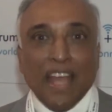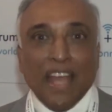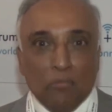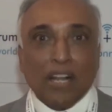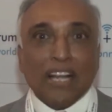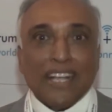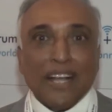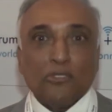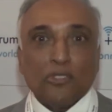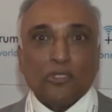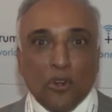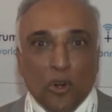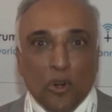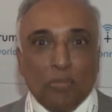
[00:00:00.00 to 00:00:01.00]
building out
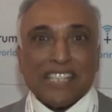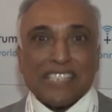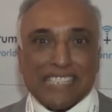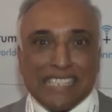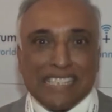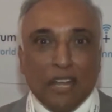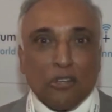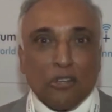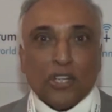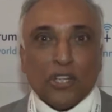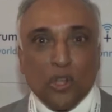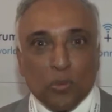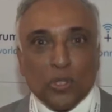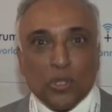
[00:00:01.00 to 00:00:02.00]
the robust networks
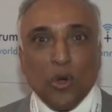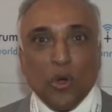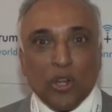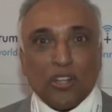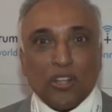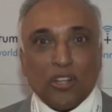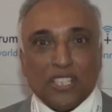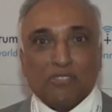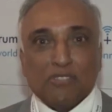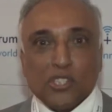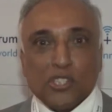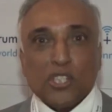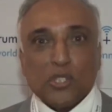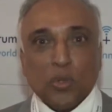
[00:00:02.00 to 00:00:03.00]
on which all of these
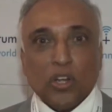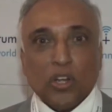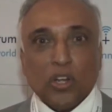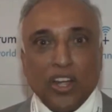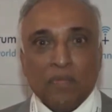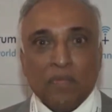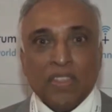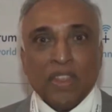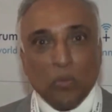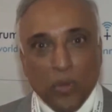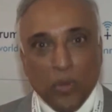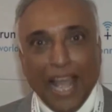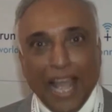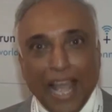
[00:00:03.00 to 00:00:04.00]
visions will ride, we
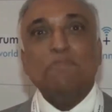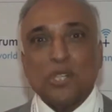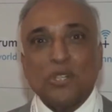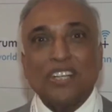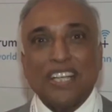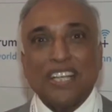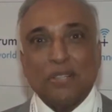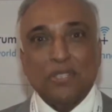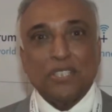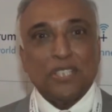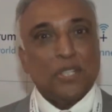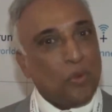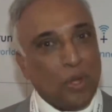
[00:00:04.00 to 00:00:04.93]
are absolutely committed.